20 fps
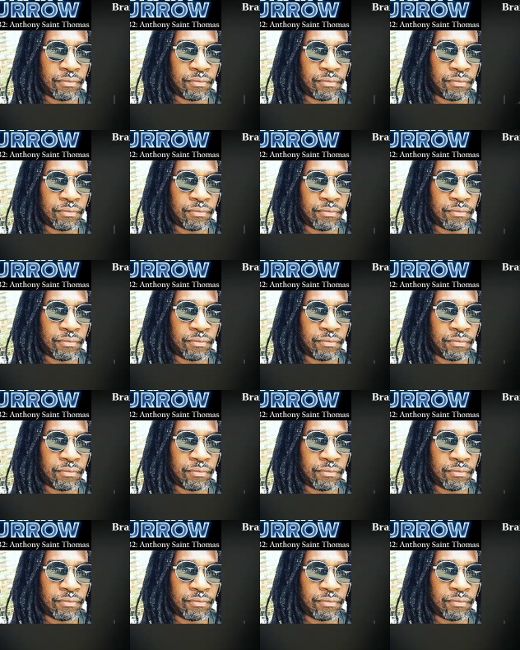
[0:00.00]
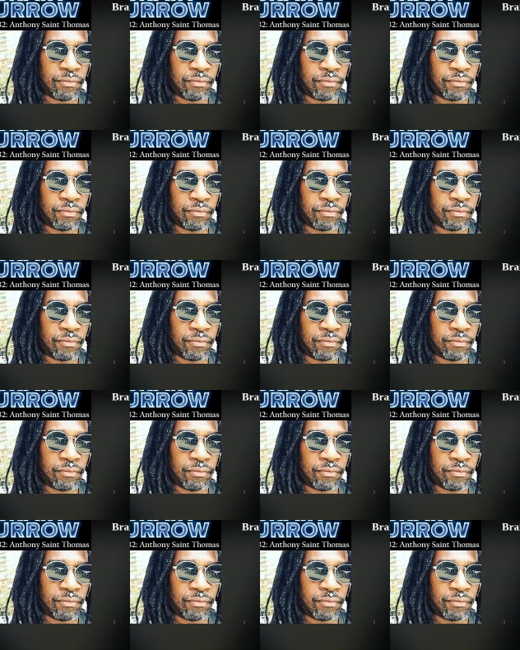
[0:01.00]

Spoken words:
No one is speaking in this clip.